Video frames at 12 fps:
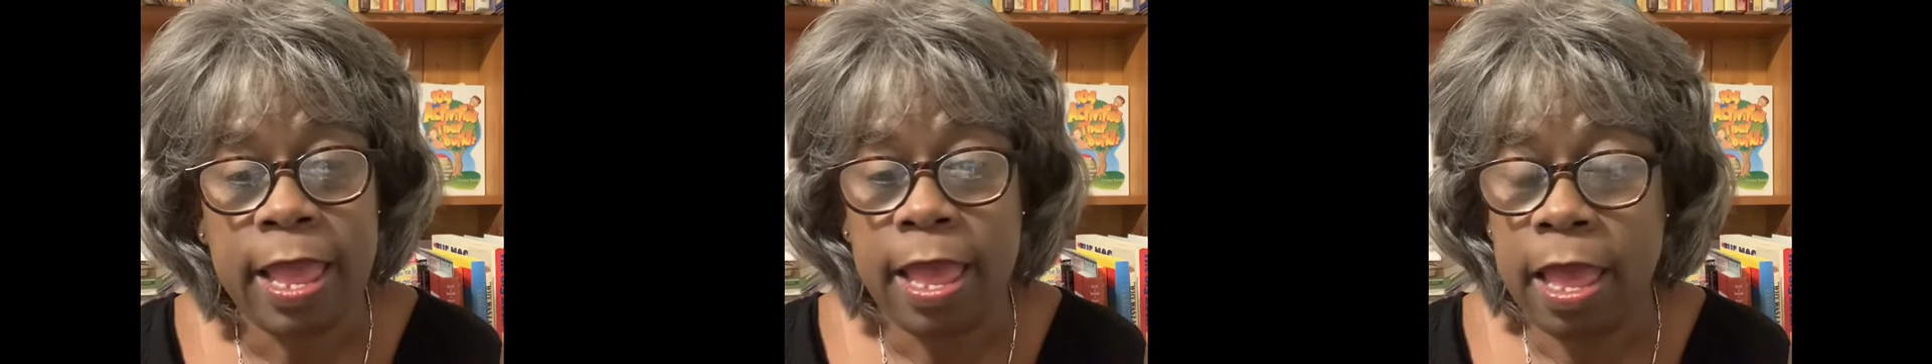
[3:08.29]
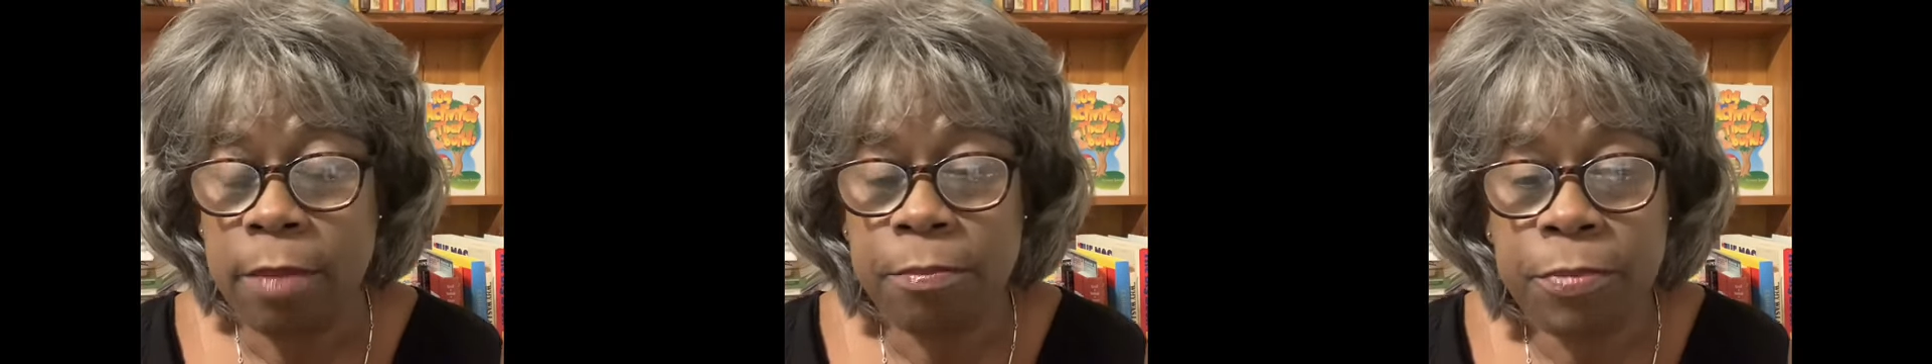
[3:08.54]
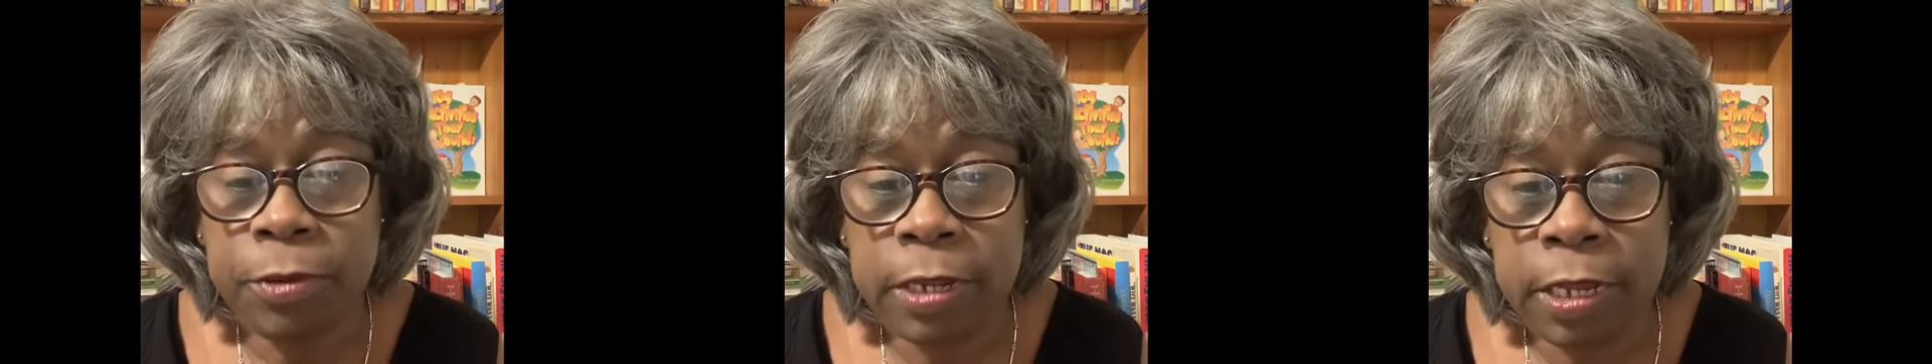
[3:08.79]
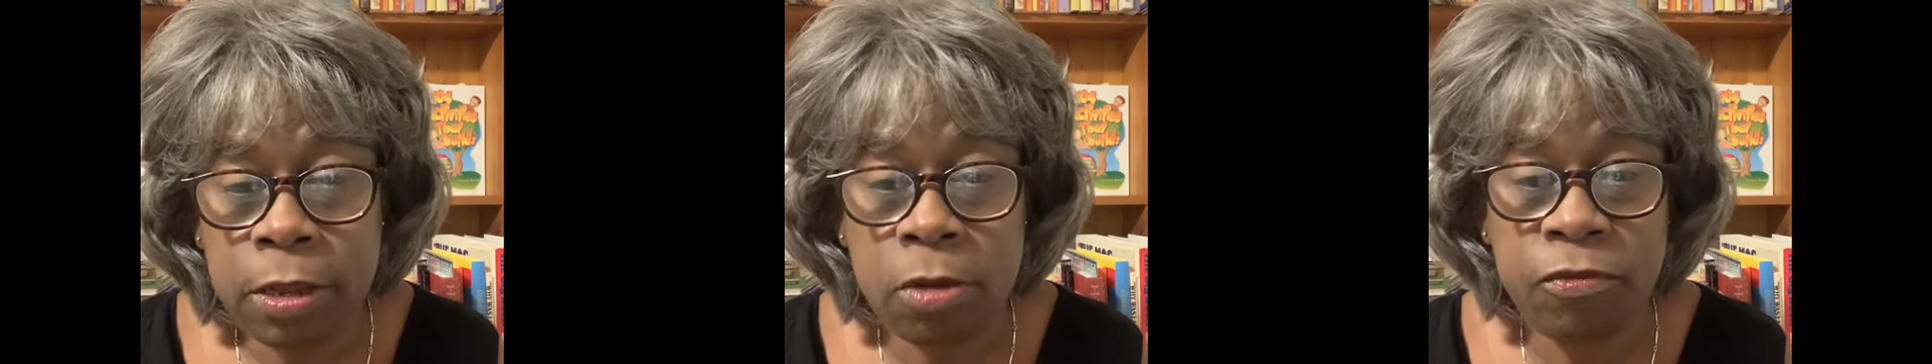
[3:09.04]
and
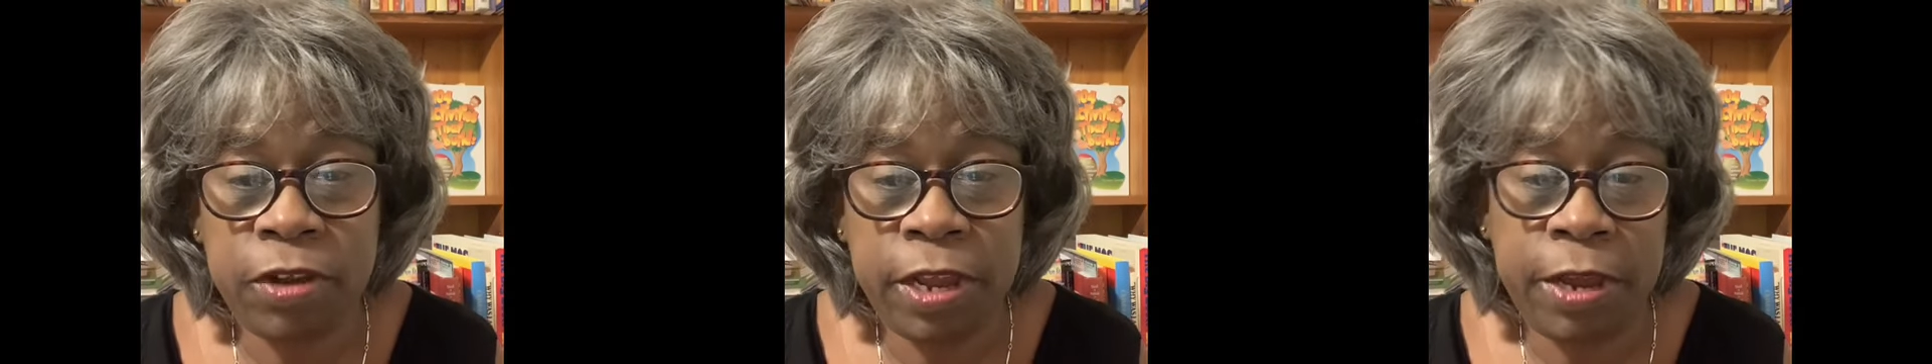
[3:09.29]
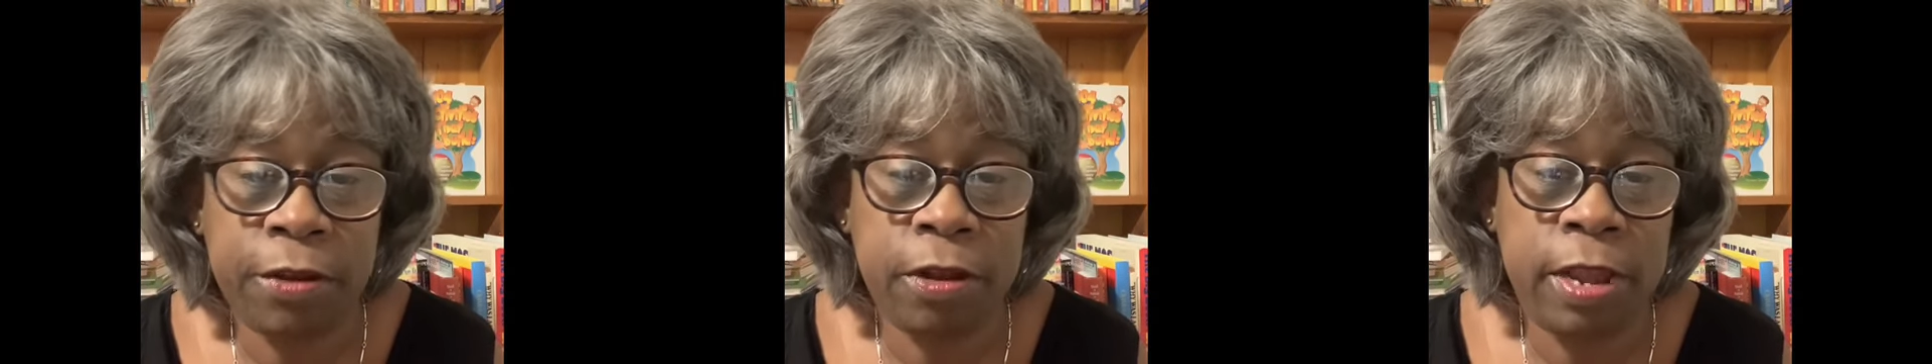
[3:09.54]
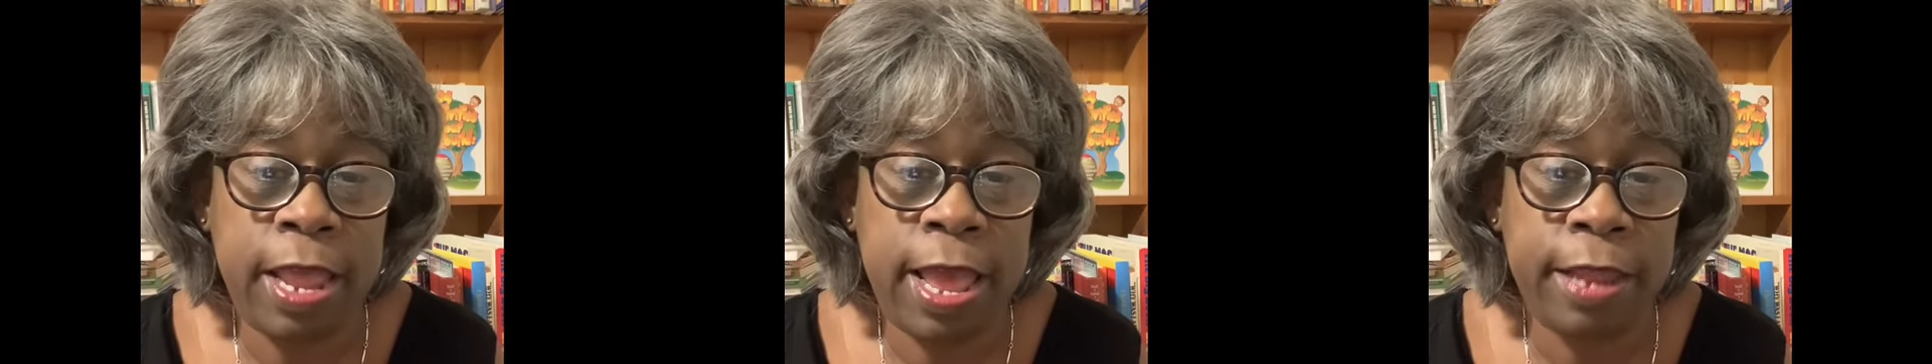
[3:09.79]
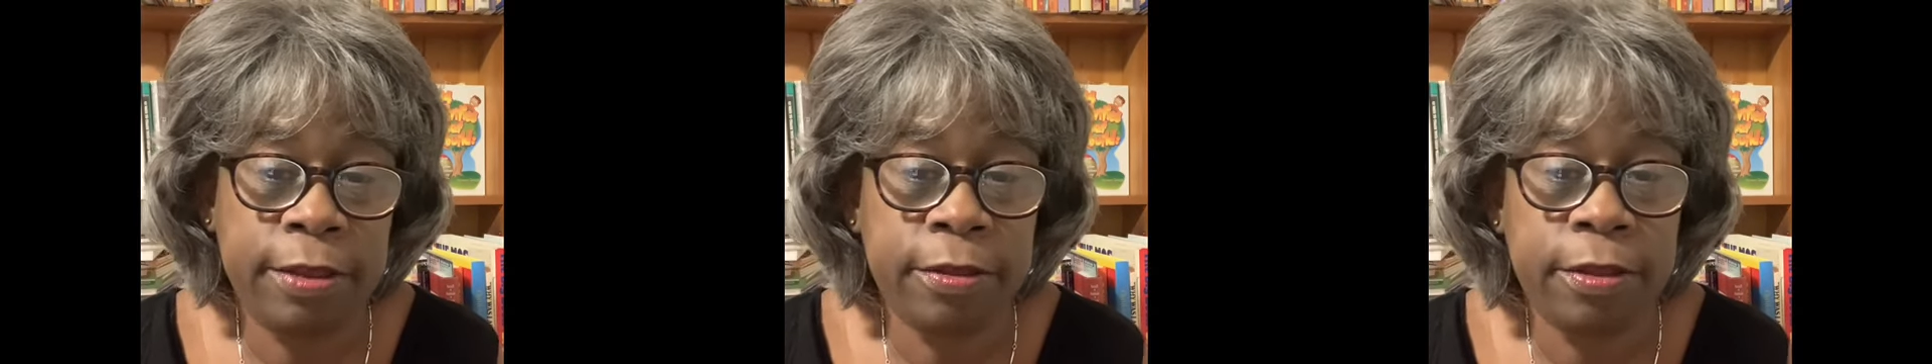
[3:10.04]
bullying over the internet,